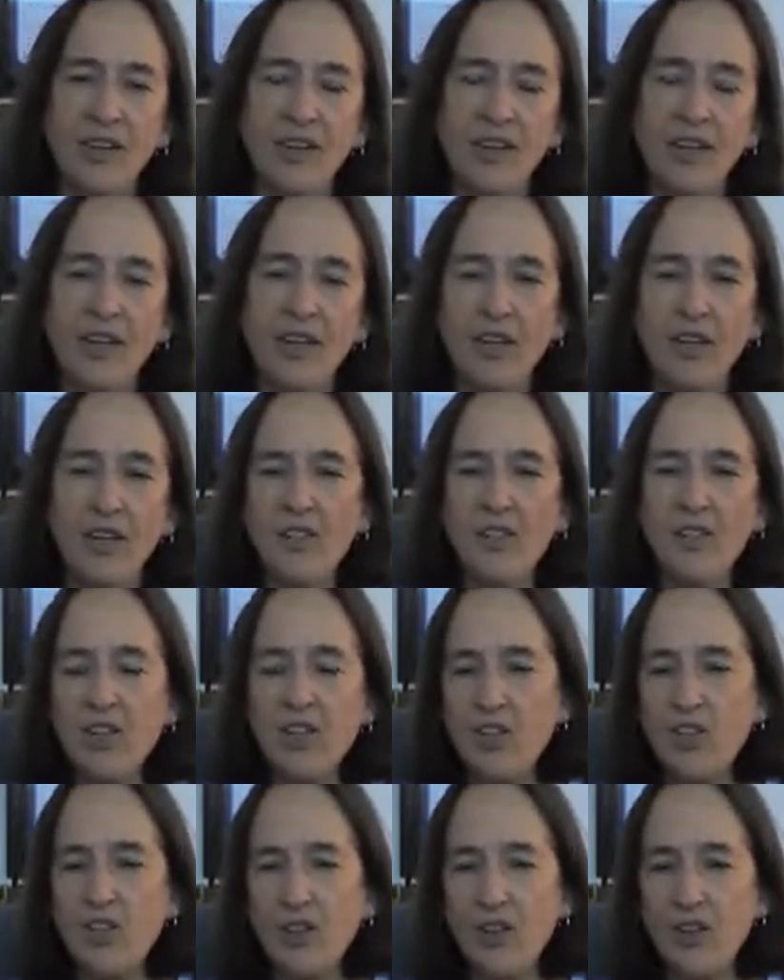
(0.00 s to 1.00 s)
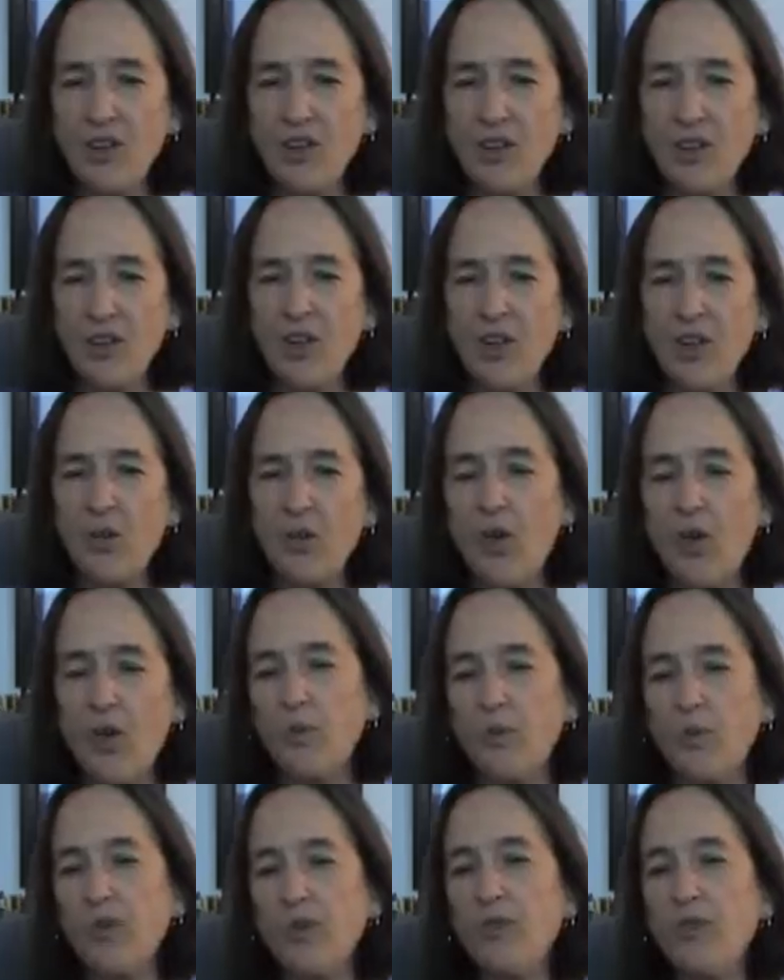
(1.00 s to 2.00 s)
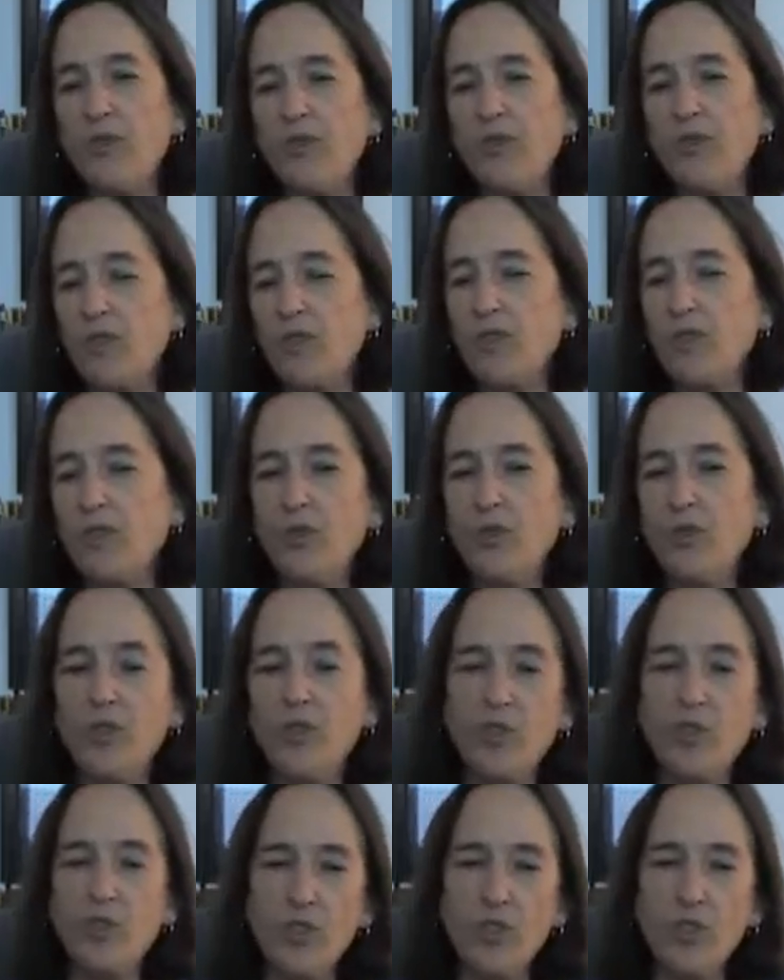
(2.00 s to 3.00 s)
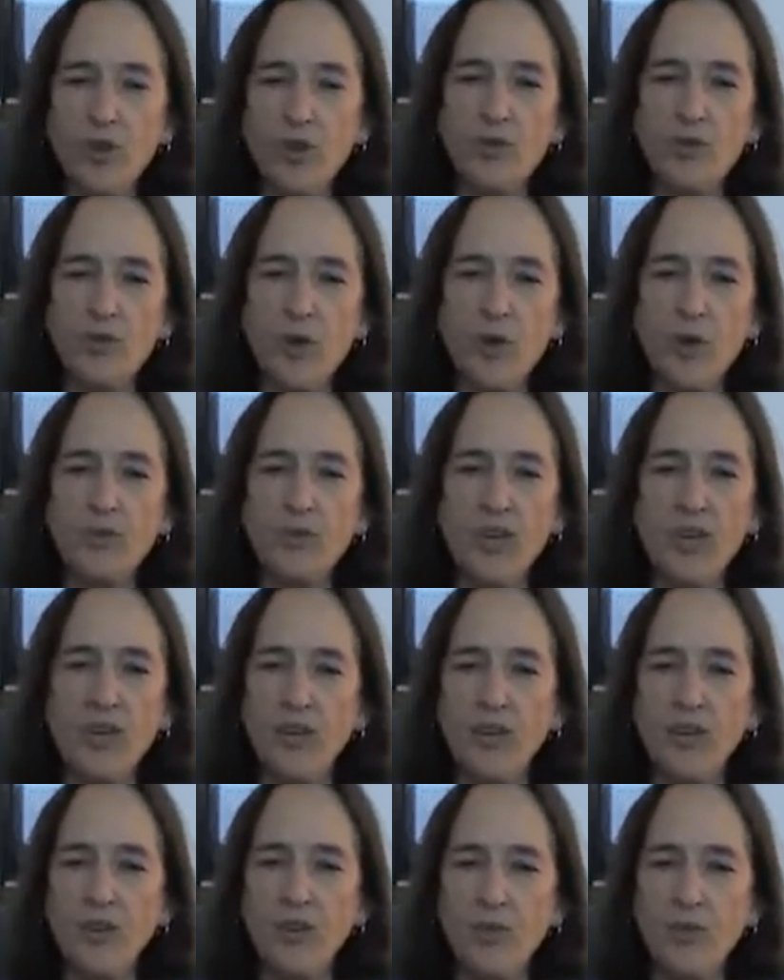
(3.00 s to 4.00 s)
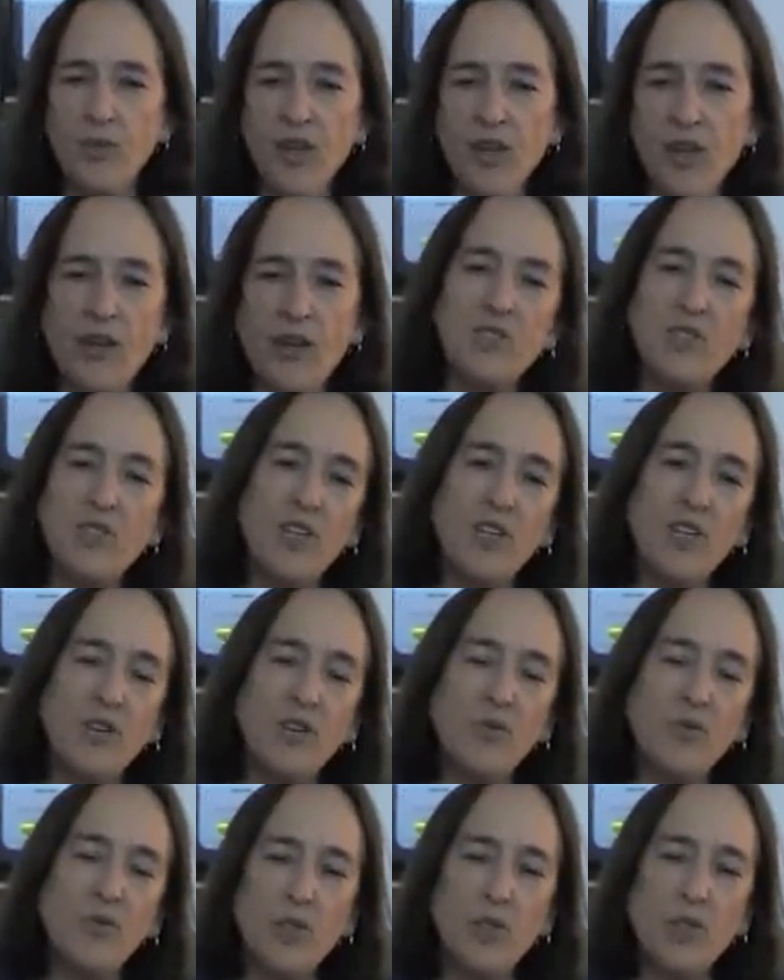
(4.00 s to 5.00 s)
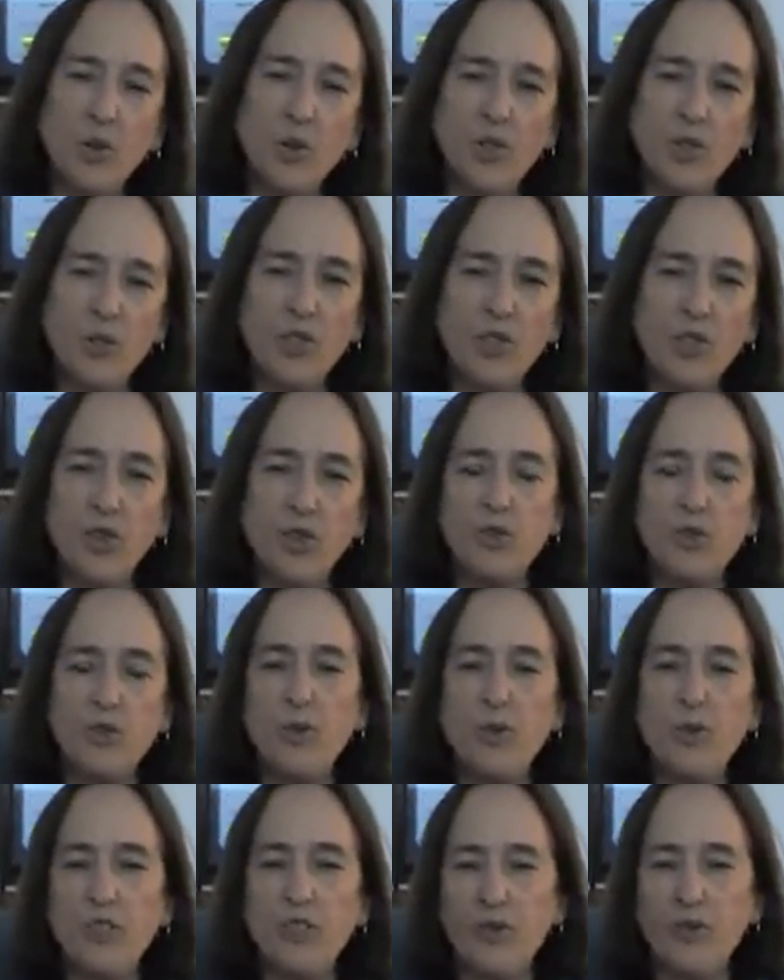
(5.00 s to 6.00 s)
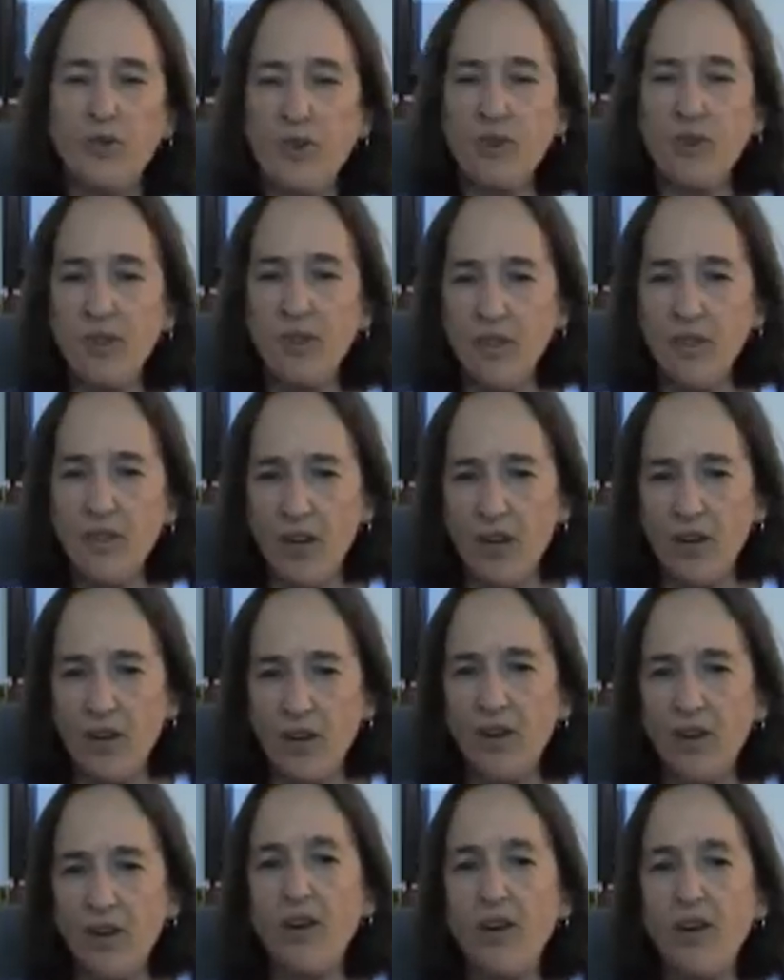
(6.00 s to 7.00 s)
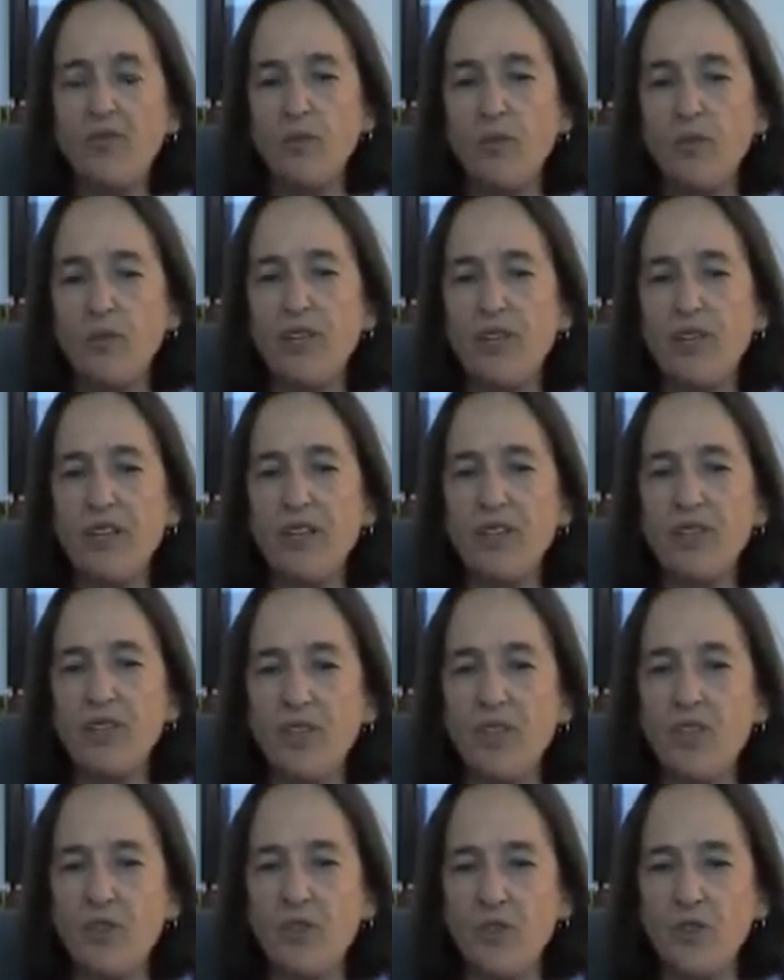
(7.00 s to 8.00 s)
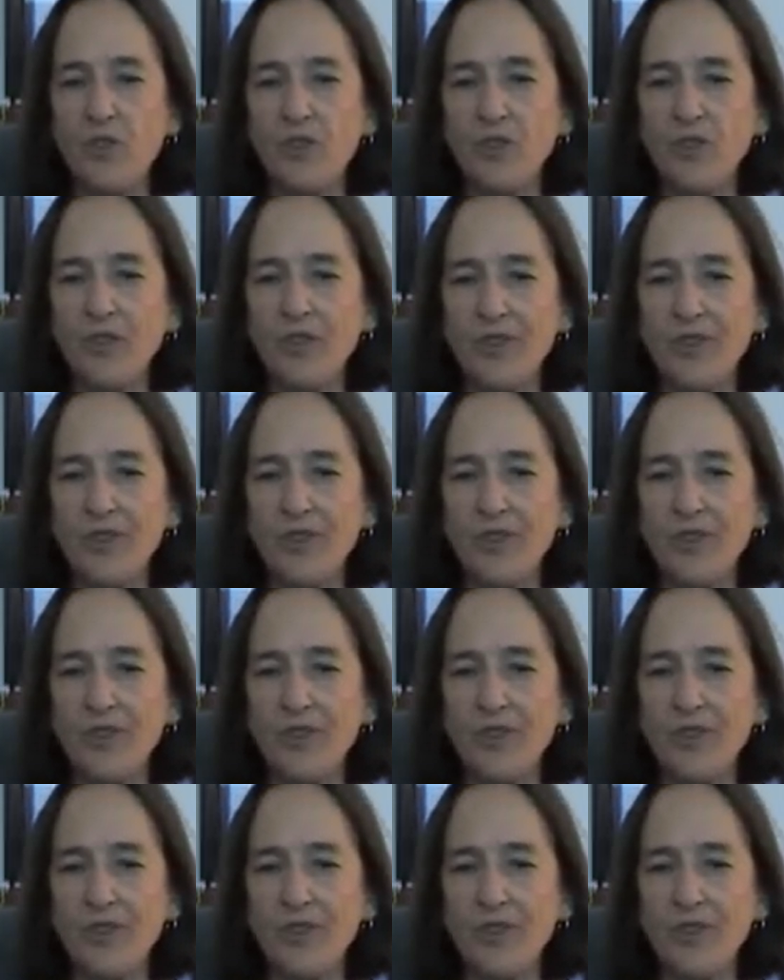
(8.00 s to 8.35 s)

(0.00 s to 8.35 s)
In addition, we hope that you'll visit the New Teacher Center's website. We have a set of resources that are specifically there for beginning teachers.